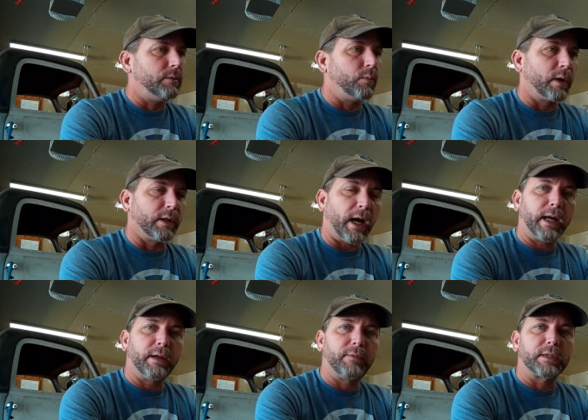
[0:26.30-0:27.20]
where the
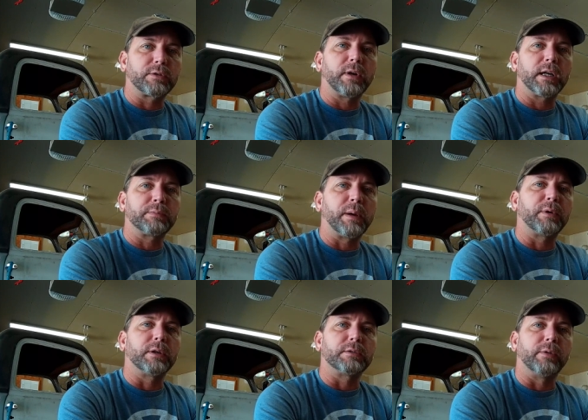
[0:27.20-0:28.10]
IFS cross
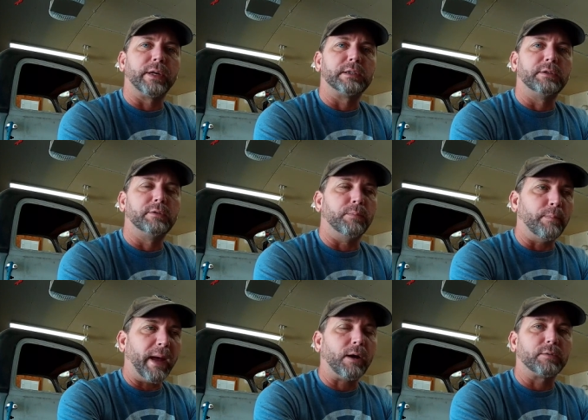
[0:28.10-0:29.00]
member is going to
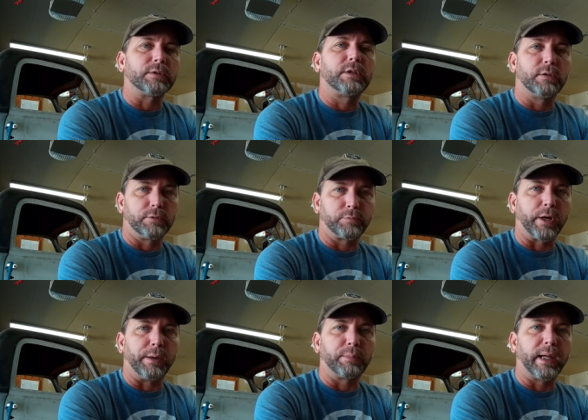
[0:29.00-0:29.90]
mount to those
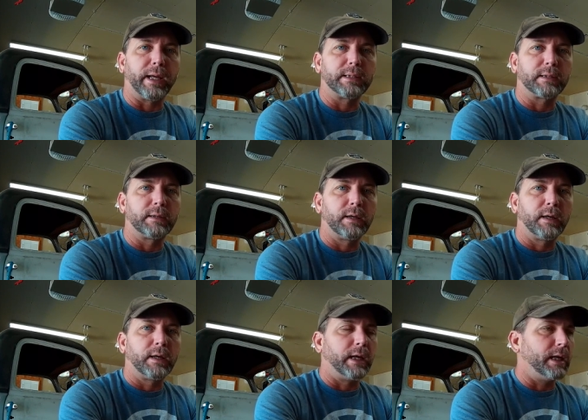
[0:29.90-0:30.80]
frame plates
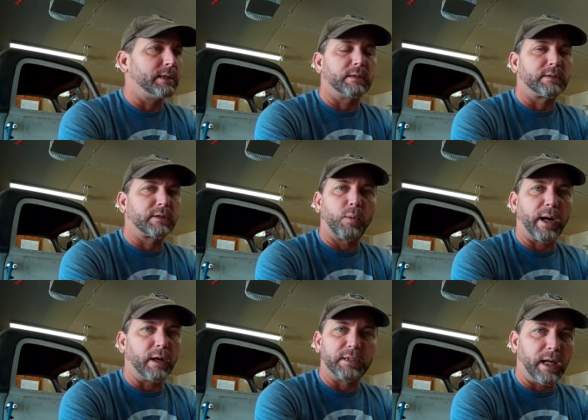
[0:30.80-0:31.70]
isn't
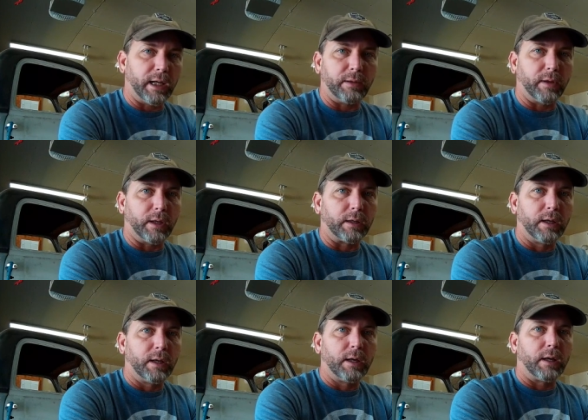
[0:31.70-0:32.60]
square to anything.
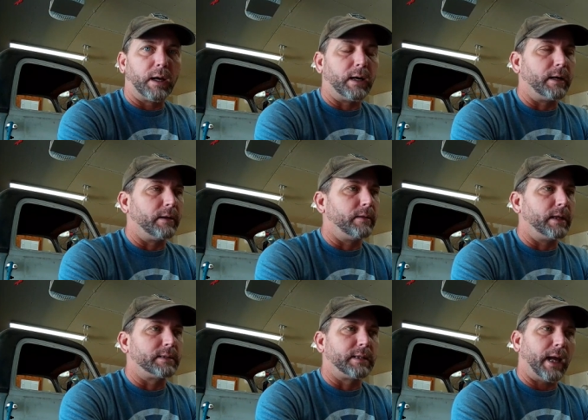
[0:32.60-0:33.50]

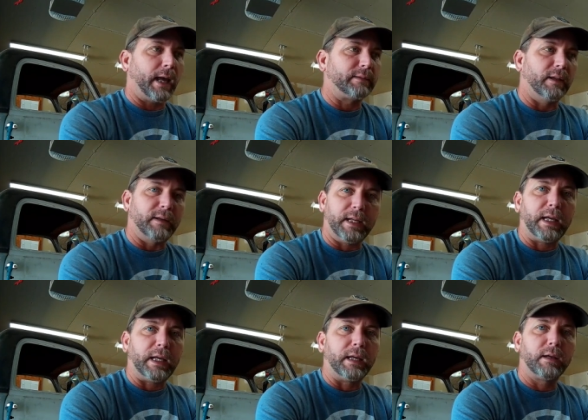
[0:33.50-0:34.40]
It's at the
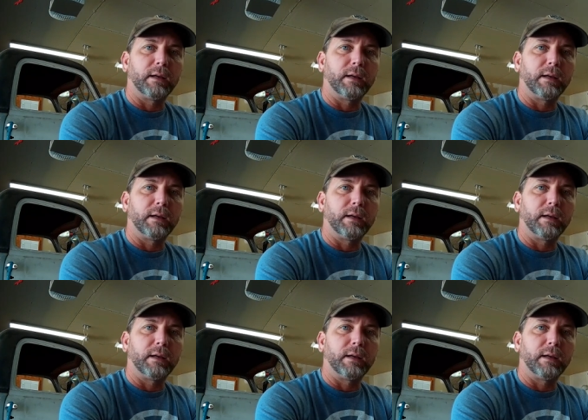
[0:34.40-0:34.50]
knee